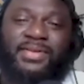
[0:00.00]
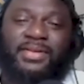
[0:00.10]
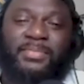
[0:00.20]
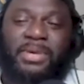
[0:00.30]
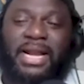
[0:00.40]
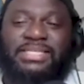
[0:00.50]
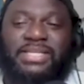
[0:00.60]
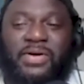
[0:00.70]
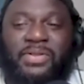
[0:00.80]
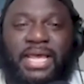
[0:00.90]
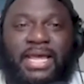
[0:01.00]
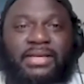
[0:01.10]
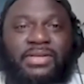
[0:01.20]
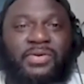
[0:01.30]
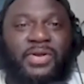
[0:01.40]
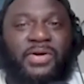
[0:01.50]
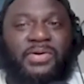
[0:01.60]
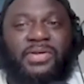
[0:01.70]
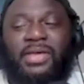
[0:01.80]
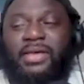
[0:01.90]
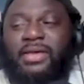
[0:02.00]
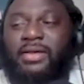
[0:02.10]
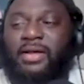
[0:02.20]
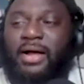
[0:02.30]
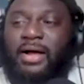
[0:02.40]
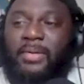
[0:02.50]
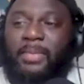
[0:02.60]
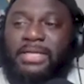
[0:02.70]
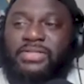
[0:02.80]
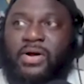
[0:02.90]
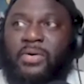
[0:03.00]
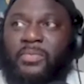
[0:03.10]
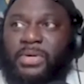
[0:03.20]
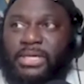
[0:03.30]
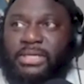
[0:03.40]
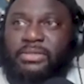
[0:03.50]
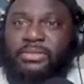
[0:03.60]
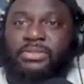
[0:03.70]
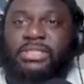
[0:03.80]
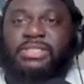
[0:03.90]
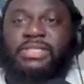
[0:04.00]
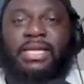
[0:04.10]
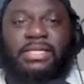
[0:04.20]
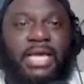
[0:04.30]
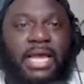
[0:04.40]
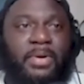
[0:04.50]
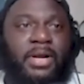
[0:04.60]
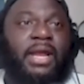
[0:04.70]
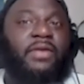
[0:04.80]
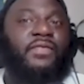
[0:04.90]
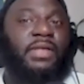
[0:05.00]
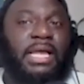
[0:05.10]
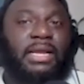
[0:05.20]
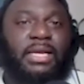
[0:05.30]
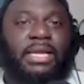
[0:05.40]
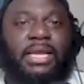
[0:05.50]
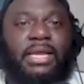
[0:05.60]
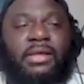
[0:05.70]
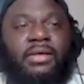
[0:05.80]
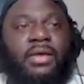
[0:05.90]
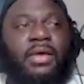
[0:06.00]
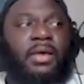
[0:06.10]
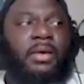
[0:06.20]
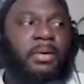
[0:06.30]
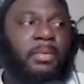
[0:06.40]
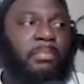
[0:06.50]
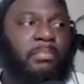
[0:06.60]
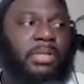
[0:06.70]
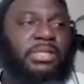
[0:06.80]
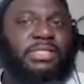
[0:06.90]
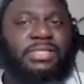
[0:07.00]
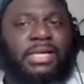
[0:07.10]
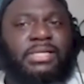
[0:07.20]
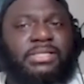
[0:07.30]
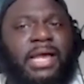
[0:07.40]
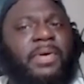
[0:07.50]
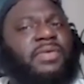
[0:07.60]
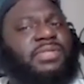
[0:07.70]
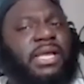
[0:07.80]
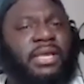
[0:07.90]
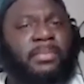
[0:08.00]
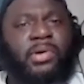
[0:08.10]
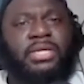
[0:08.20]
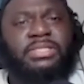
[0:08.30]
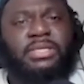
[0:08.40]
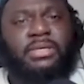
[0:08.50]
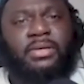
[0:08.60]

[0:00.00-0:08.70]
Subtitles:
But I saw that, I saw it when the second time her hair fell out again. But the second time I was like, embrace it.